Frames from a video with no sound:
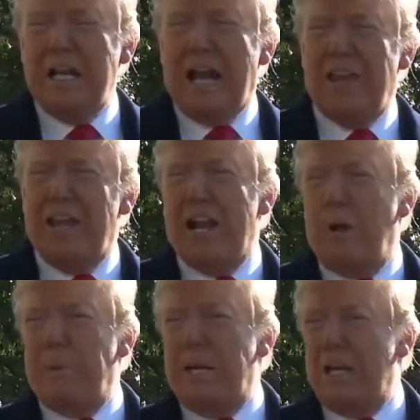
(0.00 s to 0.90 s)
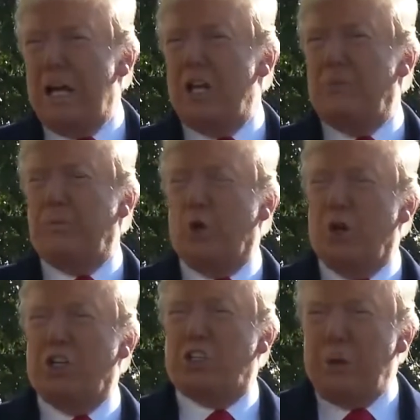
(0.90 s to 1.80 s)
And then I'll be uh,
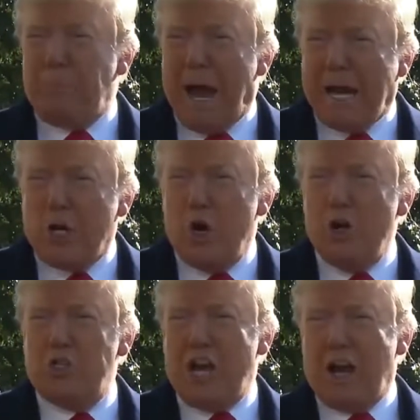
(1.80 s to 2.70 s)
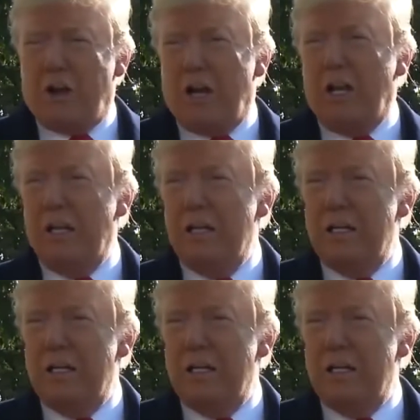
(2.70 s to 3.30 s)
doing C PAC on Saturday.